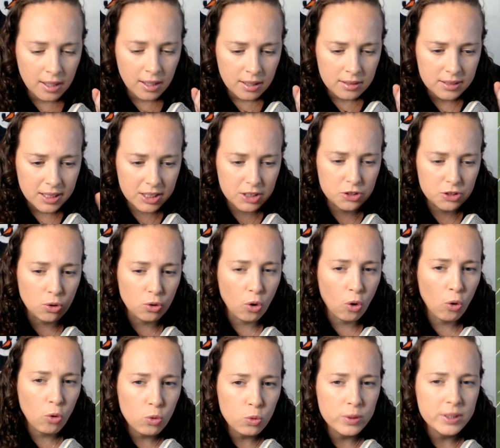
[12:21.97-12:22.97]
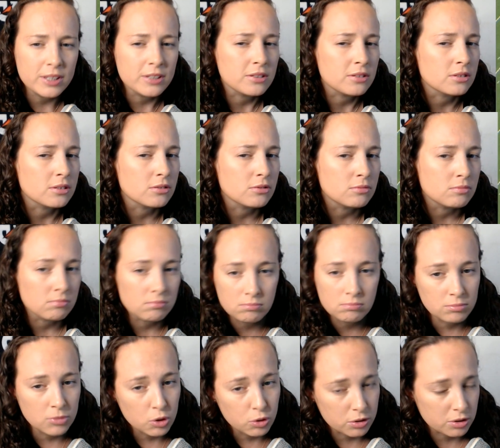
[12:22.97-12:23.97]
that's always
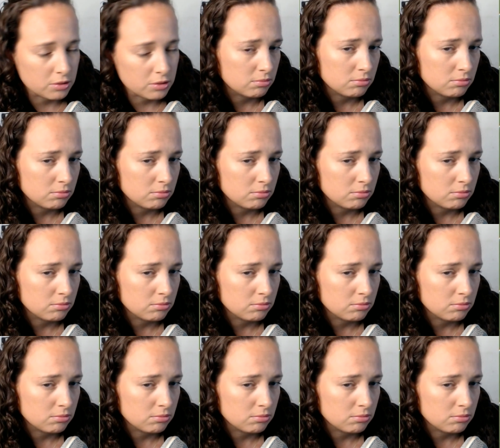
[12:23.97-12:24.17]
most